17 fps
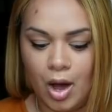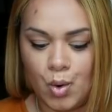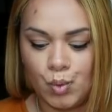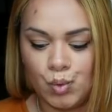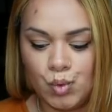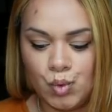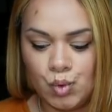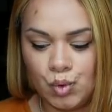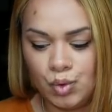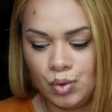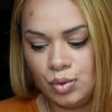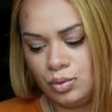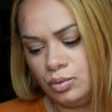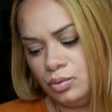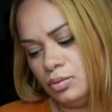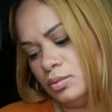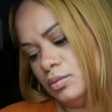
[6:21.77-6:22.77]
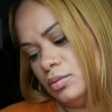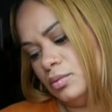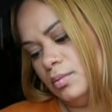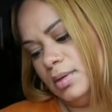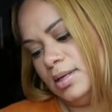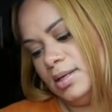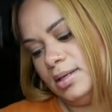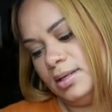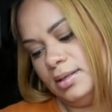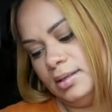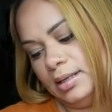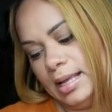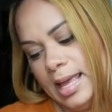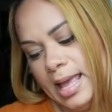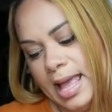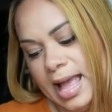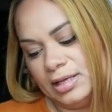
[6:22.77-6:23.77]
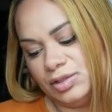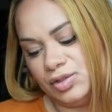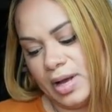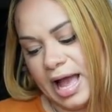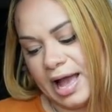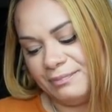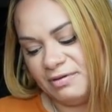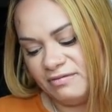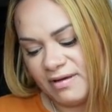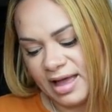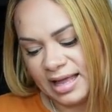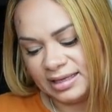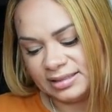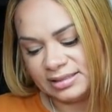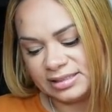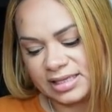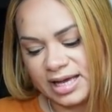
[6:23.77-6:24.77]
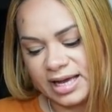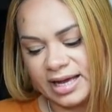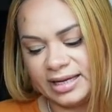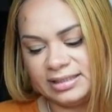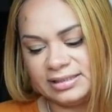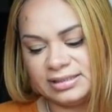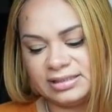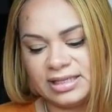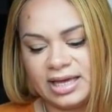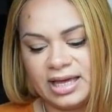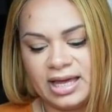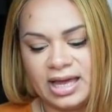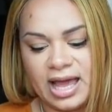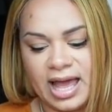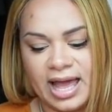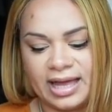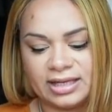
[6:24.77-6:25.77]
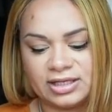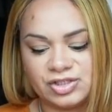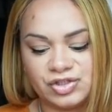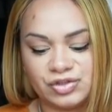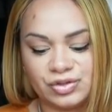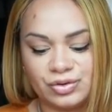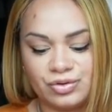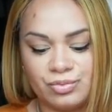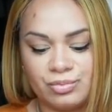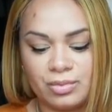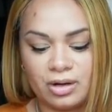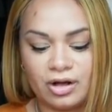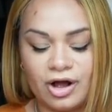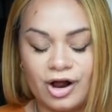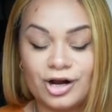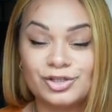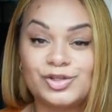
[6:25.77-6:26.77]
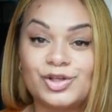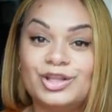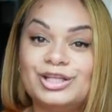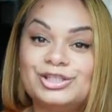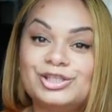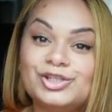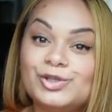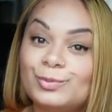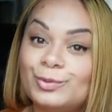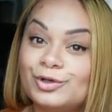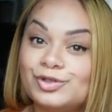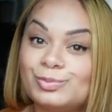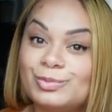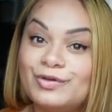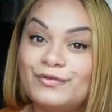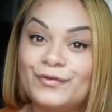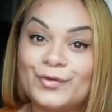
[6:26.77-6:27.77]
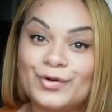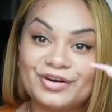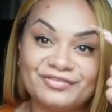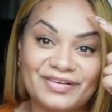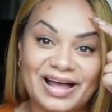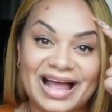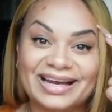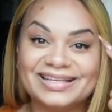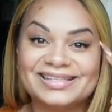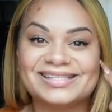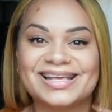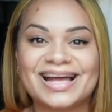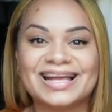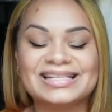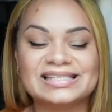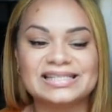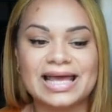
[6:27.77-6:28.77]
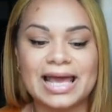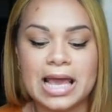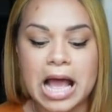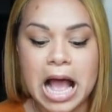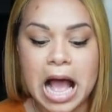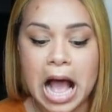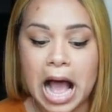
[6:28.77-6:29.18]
Ooh, what? So happy Valentine's Day, XO McCart. So this is supposed to be for Valentine's Day.